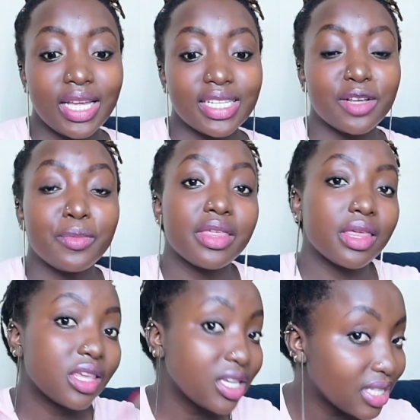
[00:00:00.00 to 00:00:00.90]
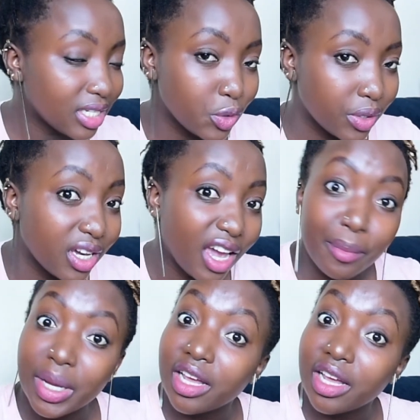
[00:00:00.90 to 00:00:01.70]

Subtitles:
Tell me the things that you think I might